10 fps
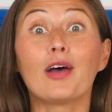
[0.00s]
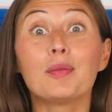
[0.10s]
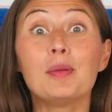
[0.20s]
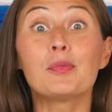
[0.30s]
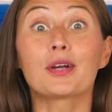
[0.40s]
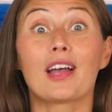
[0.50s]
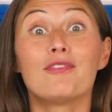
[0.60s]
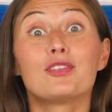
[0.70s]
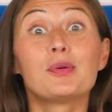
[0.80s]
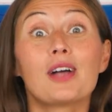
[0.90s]
How to be more
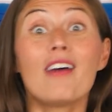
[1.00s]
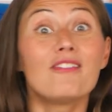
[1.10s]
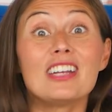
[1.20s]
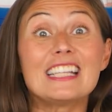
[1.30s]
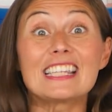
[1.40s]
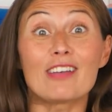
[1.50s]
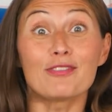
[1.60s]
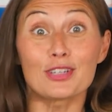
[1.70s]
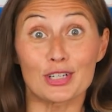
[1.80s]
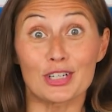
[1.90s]
comfortable, confident,
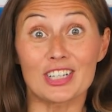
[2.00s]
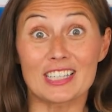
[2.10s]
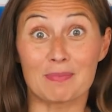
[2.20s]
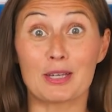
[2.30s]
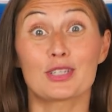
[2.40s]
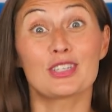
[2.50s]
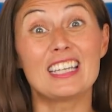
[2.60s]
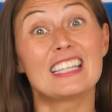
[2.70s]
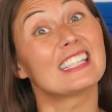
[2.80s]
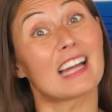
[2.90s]
self assured,
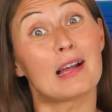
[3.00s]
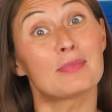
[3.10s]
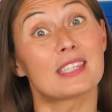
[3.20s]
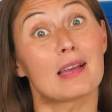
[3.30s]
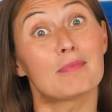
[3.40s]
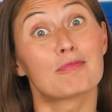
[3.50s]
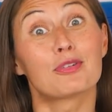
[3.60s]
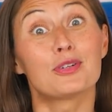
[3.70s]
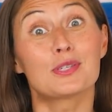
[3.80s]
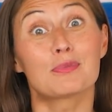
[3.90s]
especially in Dom sub
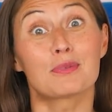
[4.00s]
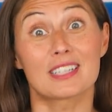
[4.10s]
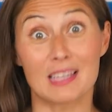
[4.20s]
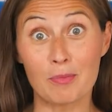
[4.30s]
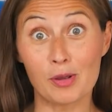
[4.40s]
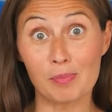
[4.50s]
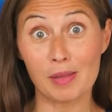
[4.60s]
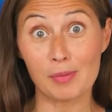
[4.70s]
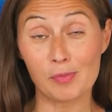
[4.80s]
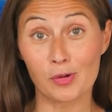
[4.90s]
roles where someone
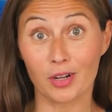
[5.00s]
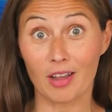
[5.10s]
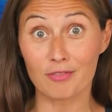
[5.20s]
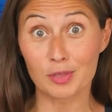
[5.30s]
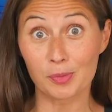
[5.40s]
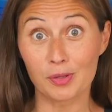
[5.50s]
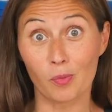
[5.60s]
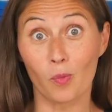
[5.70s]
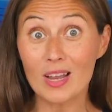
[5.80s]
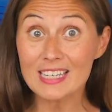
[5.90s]
may be more comfortable
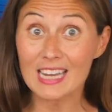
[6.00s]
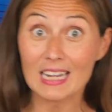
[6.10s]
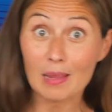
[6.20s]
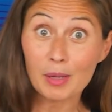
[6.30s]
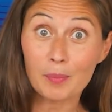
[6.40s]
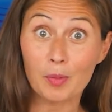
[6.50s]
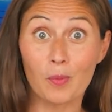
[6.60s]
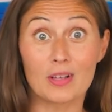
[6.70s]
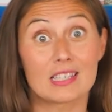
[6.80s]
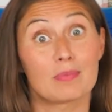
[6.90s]
in one dynamic but
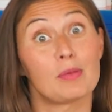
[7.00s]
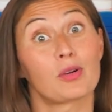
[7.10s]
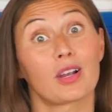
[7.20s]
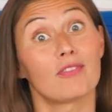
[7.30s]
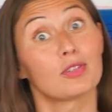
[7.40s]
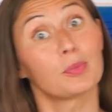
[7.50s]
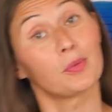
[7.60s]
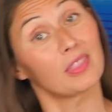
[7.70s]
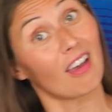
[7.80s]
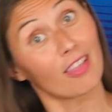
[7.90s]
wants to be more comfortable
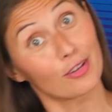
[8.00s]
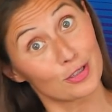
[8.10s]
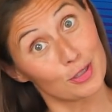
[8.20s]
with the other